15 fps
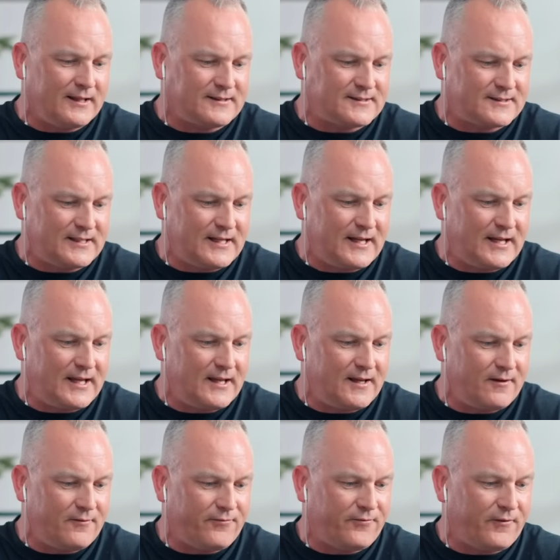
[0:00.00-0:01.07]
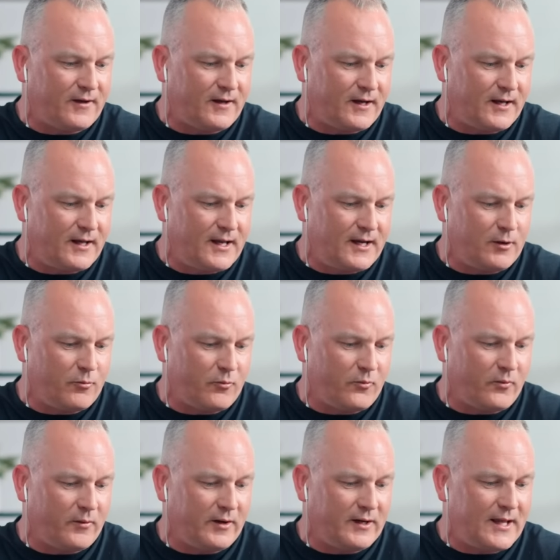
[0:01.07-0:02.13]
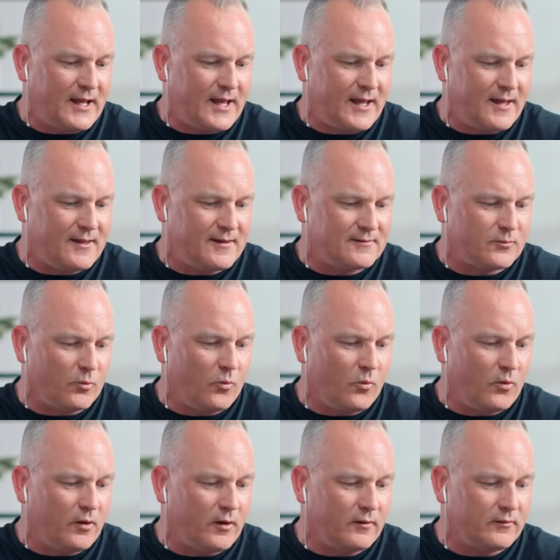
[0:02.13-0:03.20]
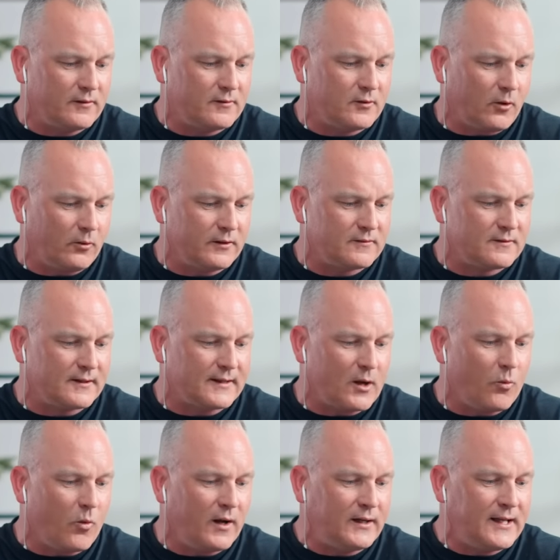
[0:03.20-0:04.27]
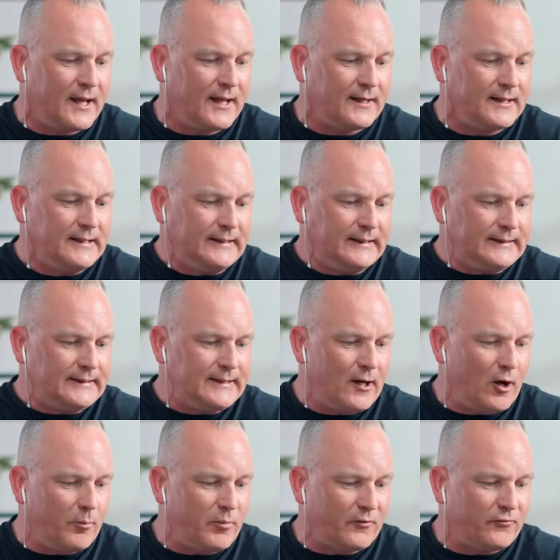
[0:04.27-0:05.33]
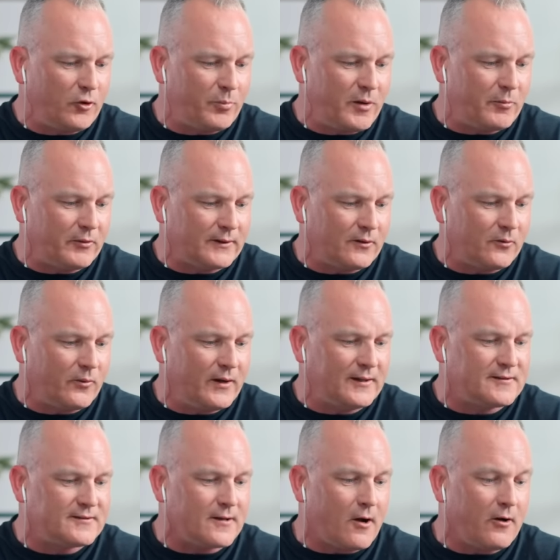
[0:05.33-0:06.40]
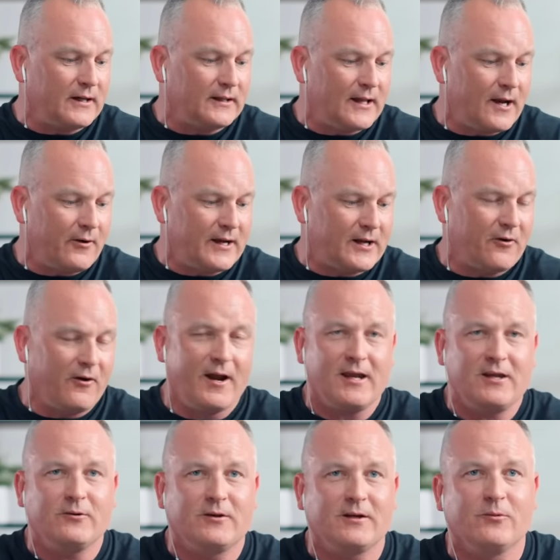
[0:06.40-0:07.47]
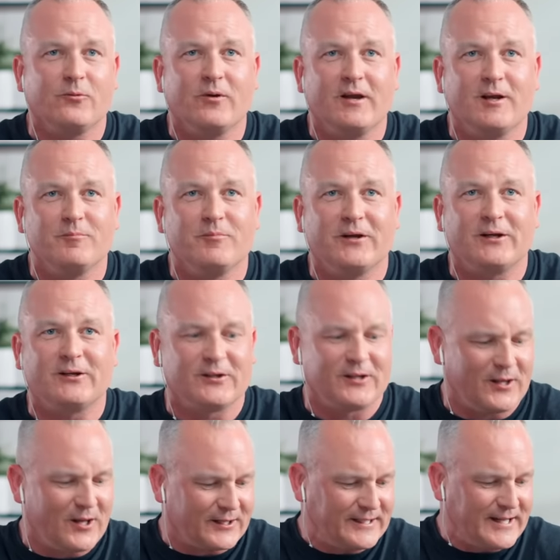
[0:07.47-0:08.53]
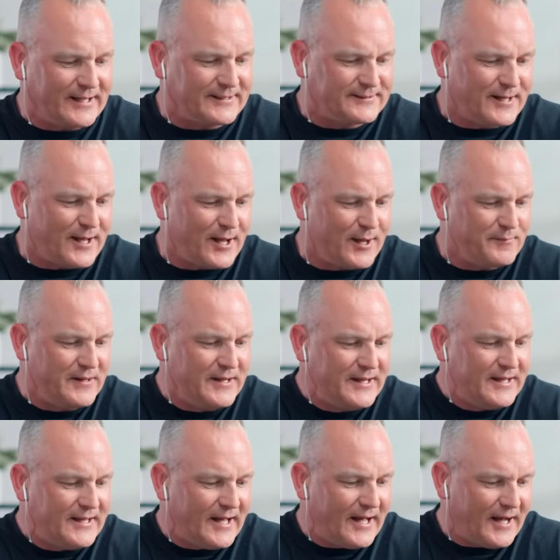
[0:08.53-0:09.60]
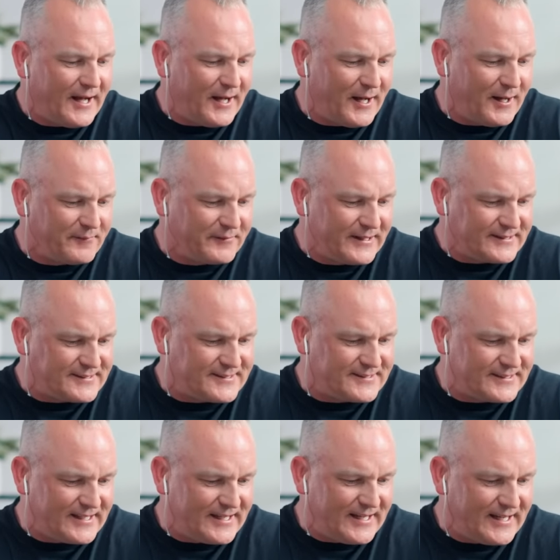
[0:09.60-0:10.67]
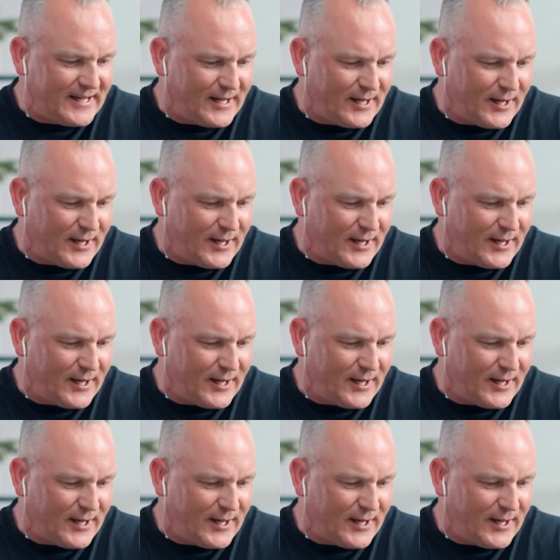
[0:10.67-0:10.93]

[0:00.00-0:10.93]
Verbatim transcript: Let's see if uh, anyone has told us that they won yet. Nope, a few people didn't win. Sorry, Larry Gray, you didn't win, but good luck next time. Um, let's see.